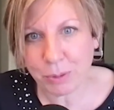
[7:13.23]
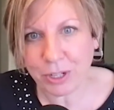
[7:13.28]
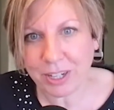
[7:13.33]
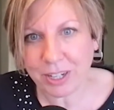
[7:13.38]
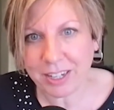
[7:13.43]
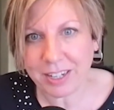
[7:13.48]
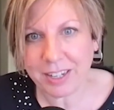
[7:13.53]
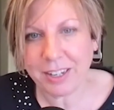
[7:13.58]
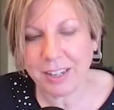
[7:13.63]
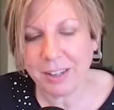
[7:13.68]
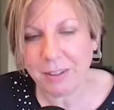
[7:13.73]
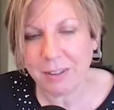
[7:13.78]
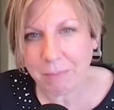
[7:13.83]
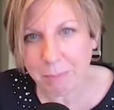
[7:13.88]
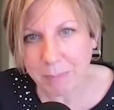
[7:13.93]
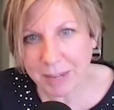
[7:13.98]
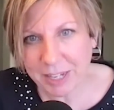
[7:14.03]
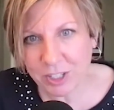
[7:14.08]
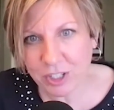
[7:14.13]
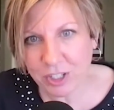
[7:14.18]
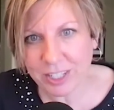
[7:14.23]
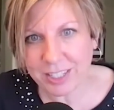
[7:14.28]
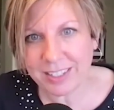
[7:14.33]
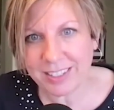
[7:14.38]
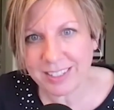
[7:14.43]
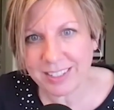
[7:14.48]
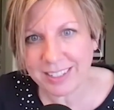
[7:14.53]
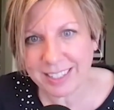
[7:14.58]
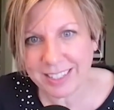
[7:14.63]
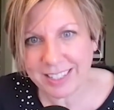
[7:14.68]
book
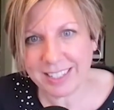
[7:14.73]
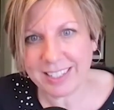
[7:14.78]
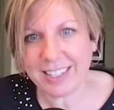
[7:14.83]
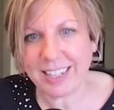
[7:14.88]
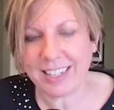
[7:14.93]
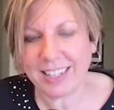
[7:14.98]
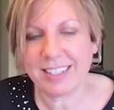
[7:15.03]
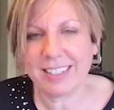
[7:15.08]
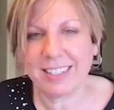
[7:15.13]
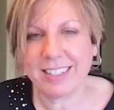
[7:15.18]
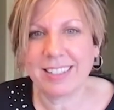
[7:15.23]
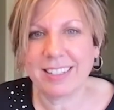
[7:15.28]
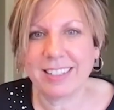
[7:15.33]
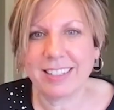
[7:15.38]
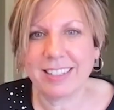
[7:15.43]
mentioned consent.